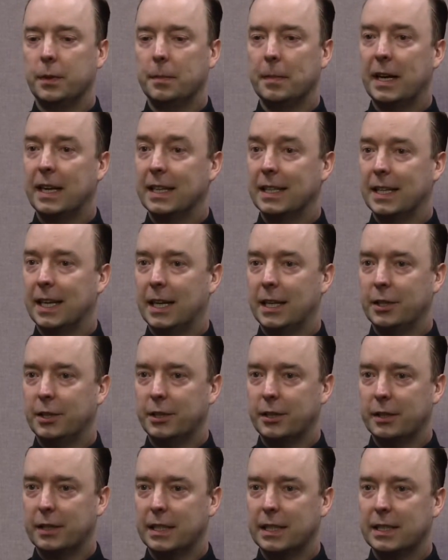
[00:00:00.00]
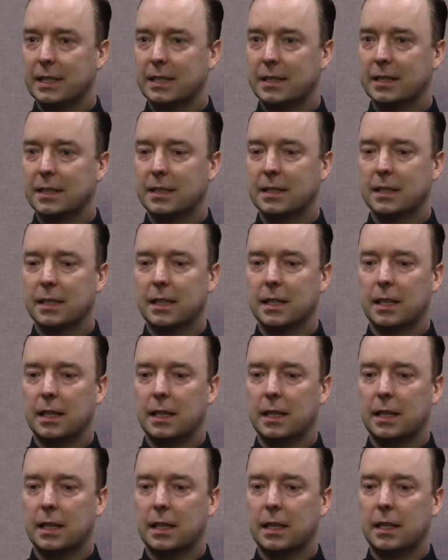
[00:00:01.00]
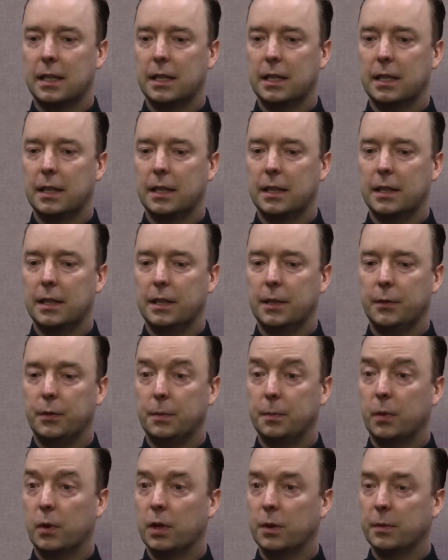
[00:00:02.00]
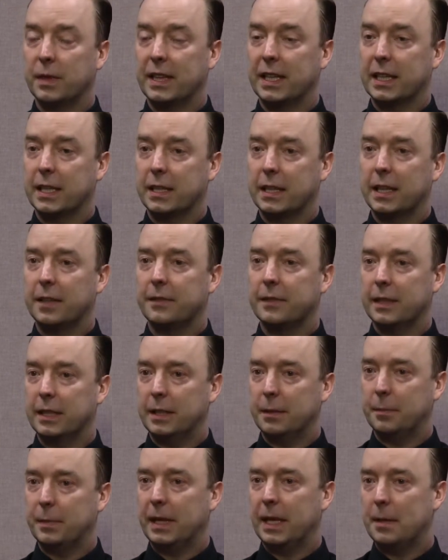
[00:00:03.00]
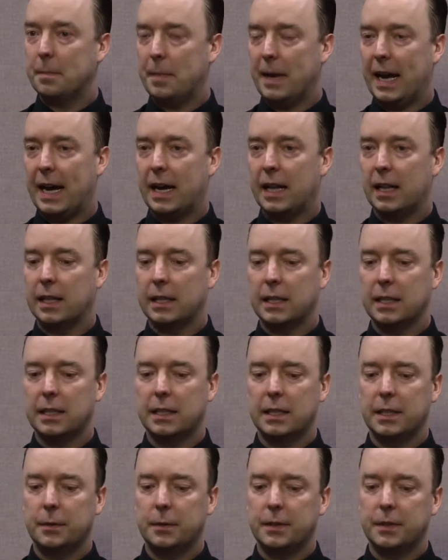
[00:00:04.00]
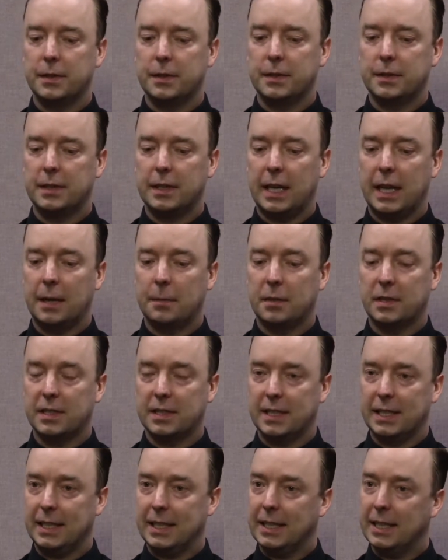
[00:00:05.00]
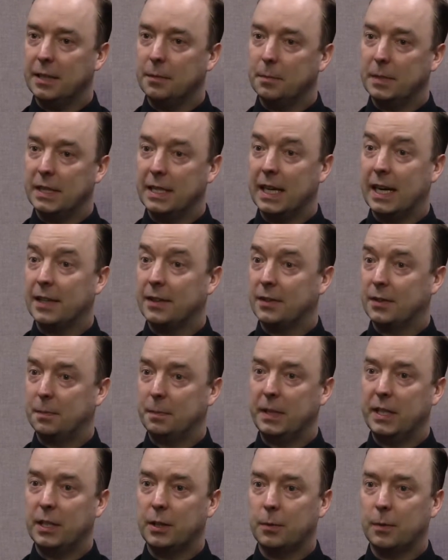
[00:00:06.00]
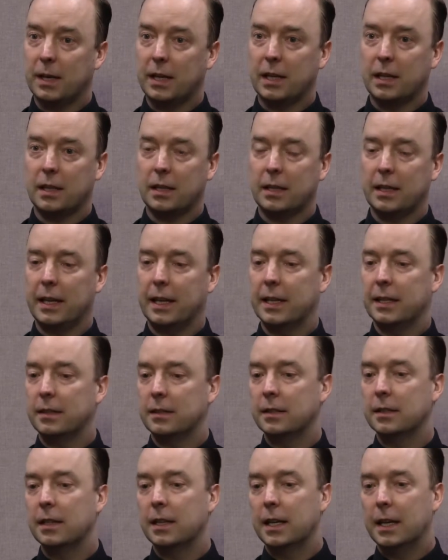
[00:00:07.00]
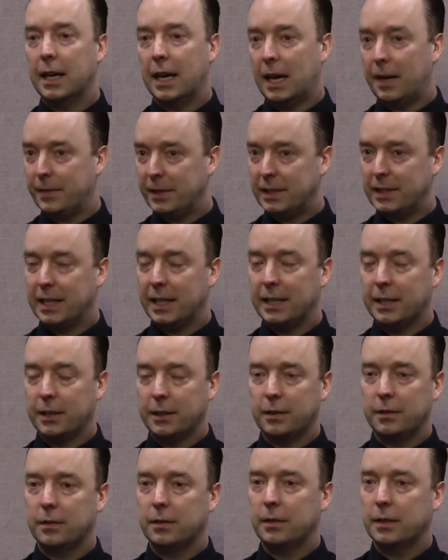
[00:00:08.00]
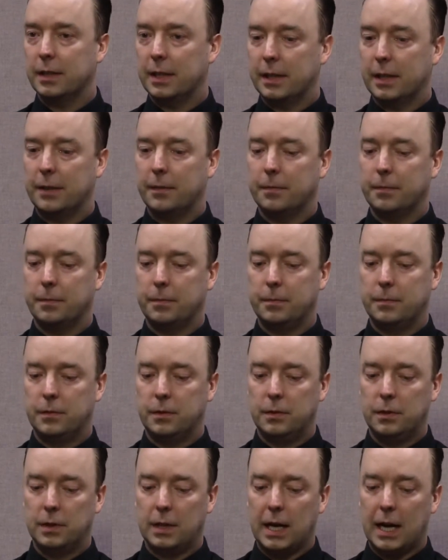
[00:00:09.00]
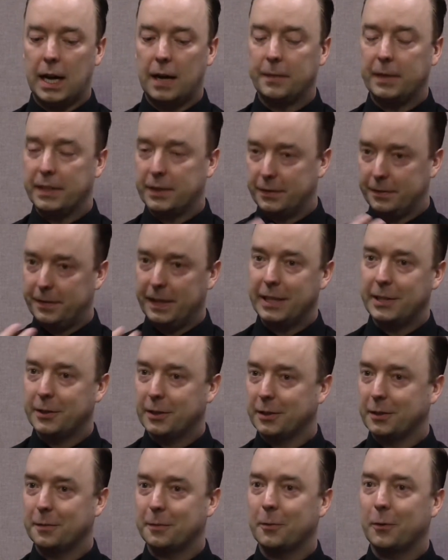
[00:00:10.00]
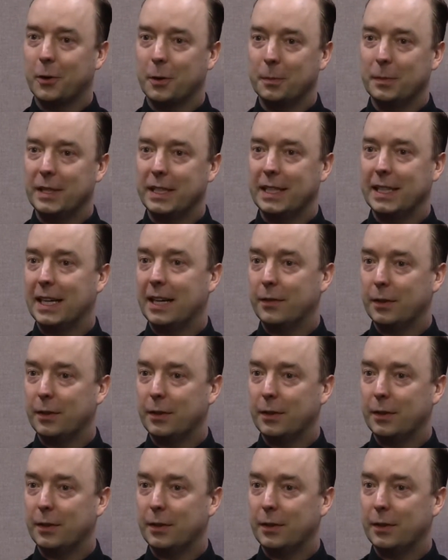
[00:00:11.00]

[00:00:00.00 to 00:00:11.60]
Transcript: we met in Honduras. Uh, he was born with a cleft lip and palate. He was able to eat but not speak well and obviously had an obvious facial deformity that